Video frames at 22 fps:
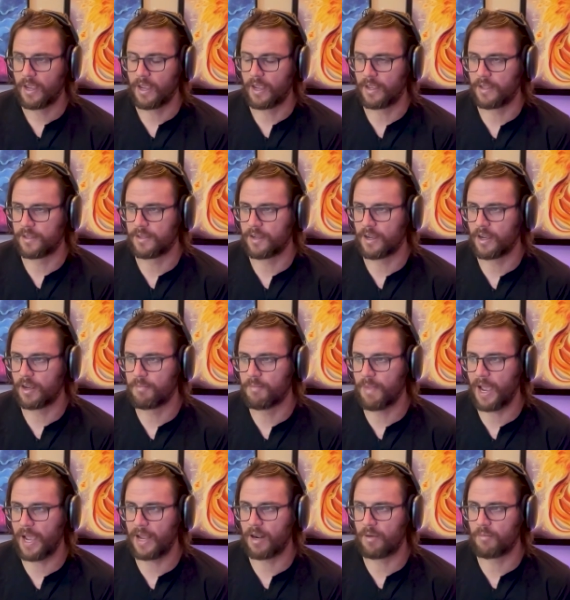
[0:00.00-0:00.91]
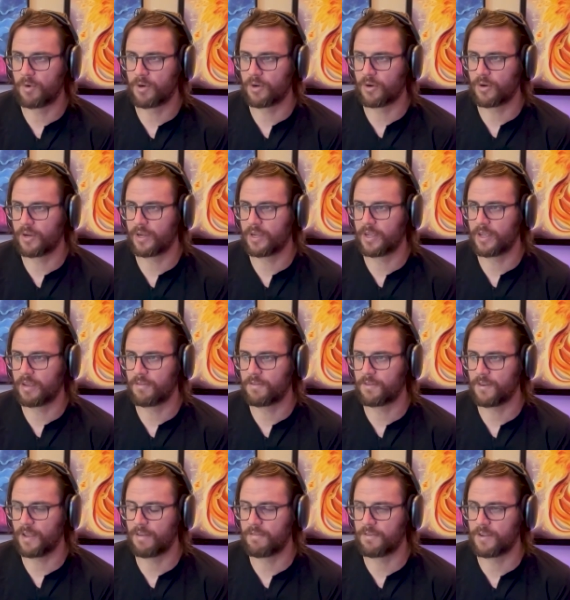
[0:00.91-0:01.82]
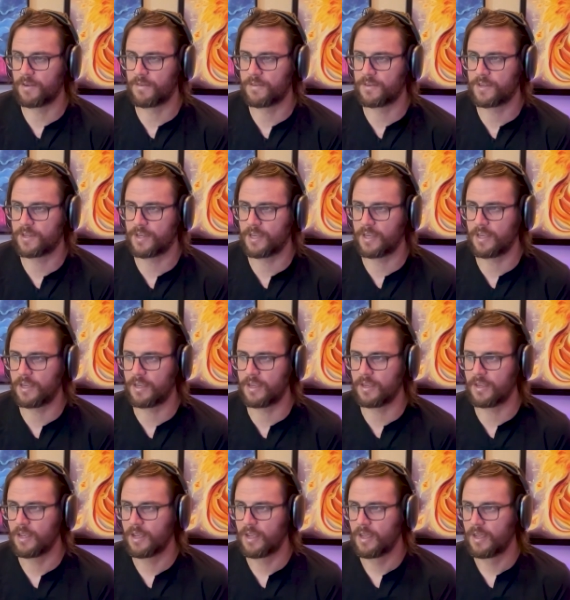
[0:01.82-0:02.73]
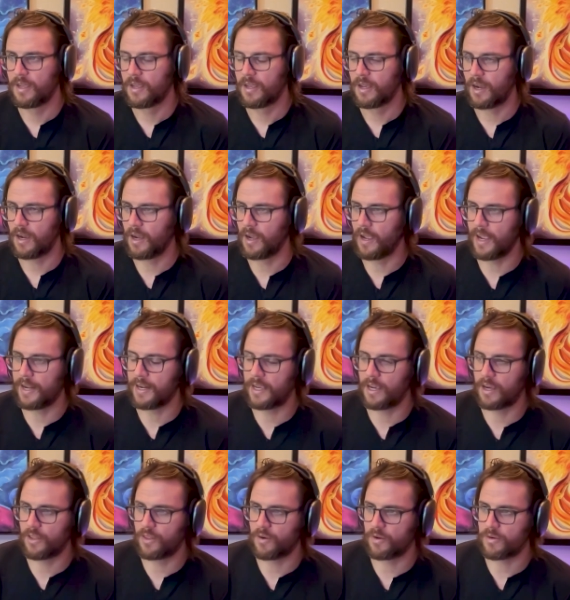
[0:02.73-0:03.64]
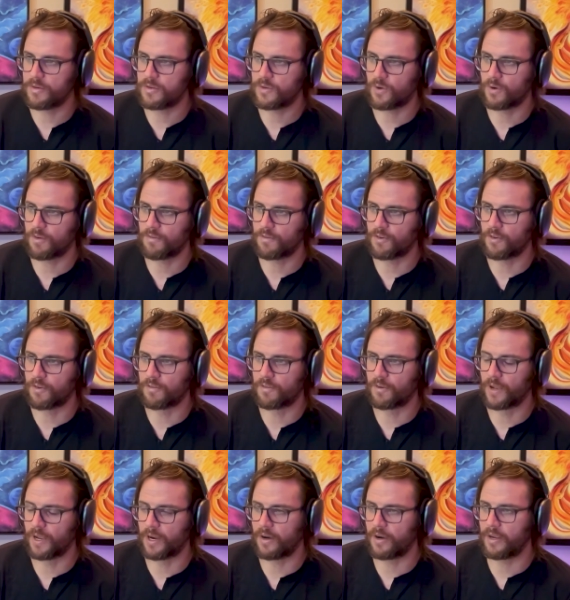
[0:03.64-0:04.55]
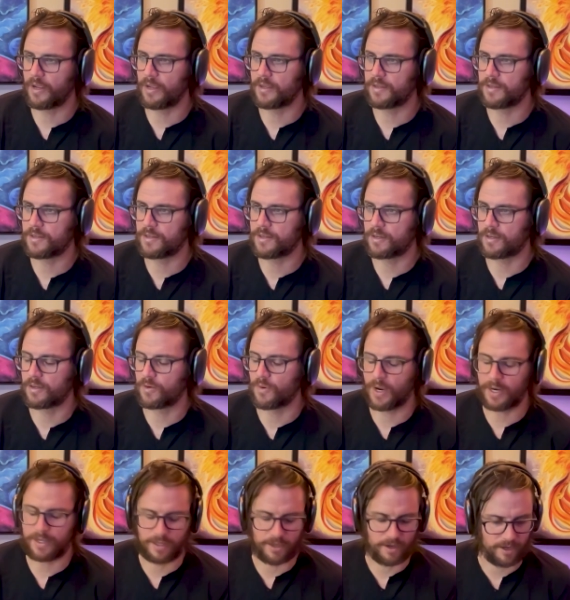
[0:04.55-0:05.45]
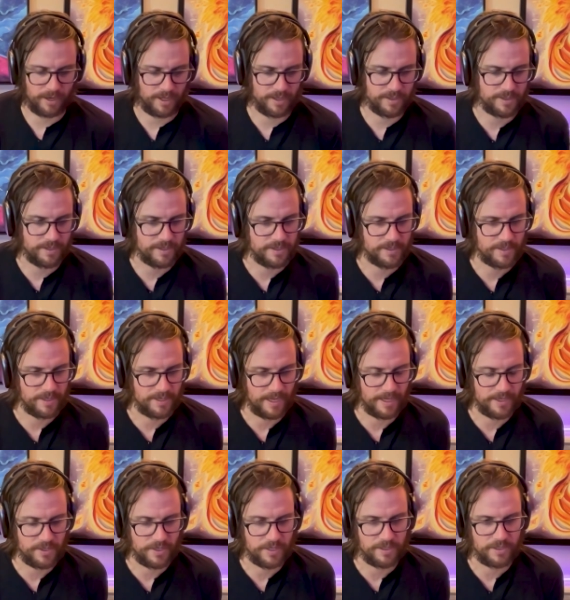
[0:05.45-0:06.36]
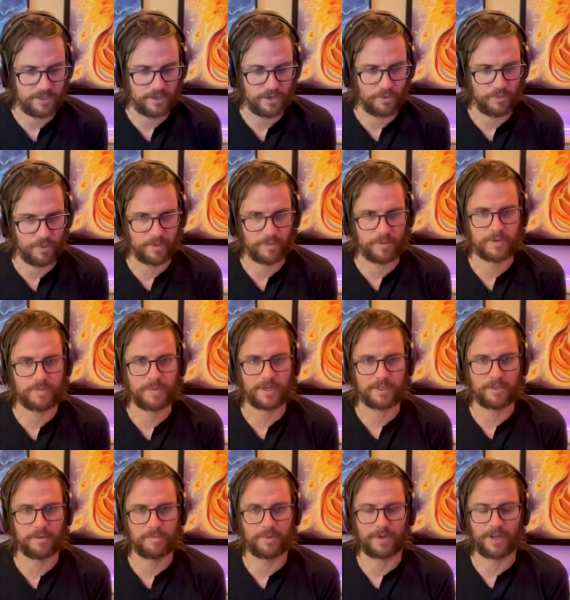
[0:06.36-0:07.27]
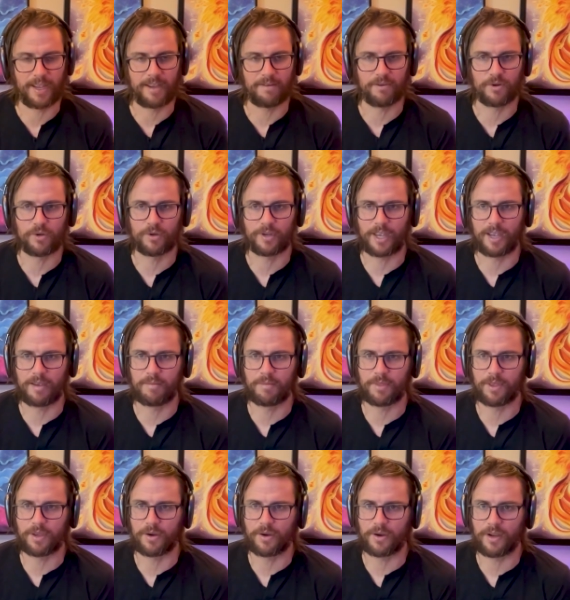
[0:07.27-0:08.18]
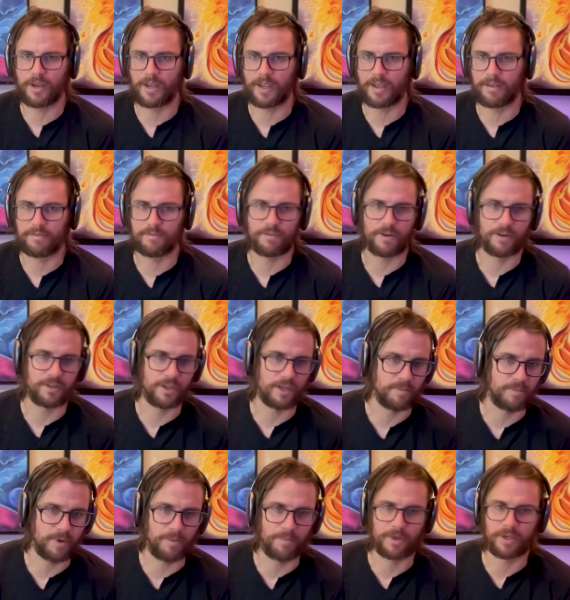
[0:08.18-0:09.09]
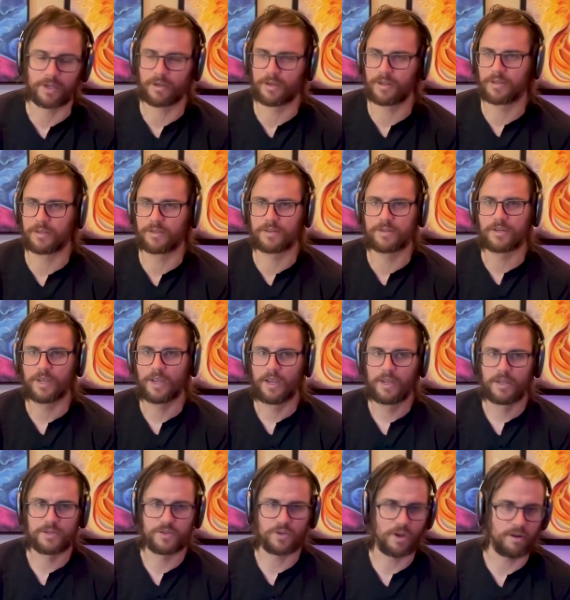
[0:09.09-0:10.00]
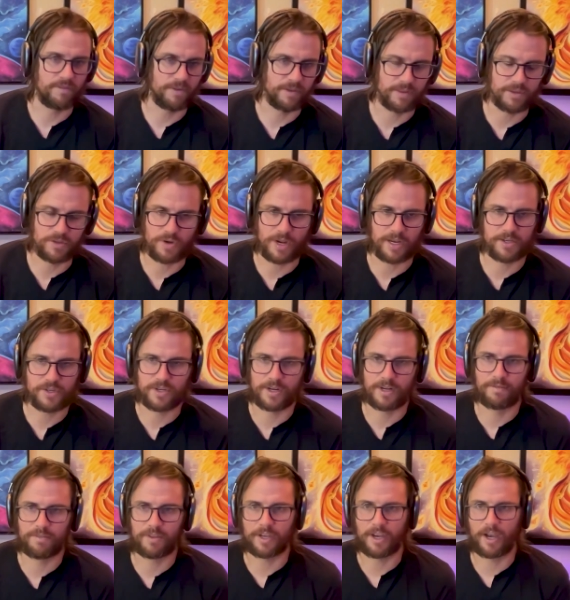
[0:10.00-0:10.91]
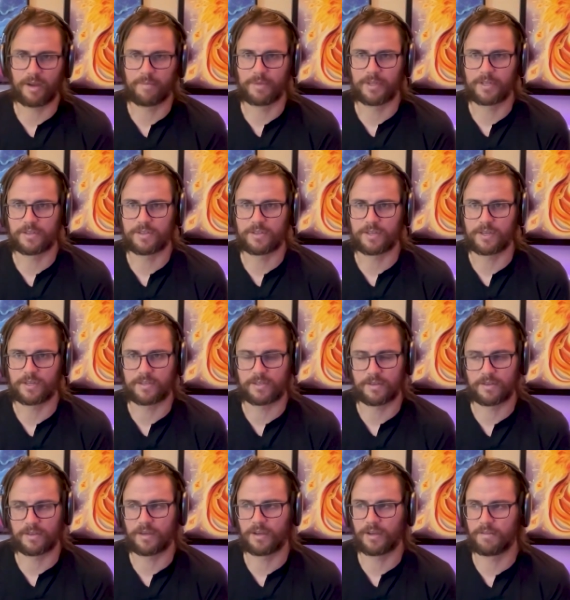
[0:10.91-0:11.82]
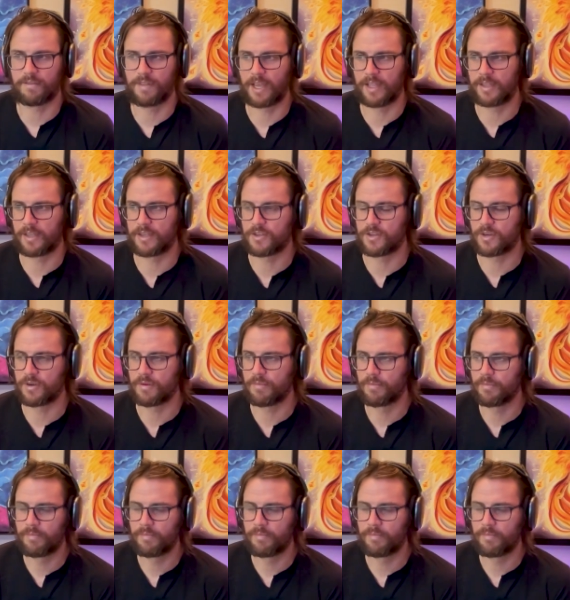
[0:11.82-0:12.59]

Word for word: And Matt, I'm wondering if you see any other sort of fruitful areas to direct the audience's attention to with respect to behavioral game theory and funding public goods, solving tragedy of the commons, things of that nature.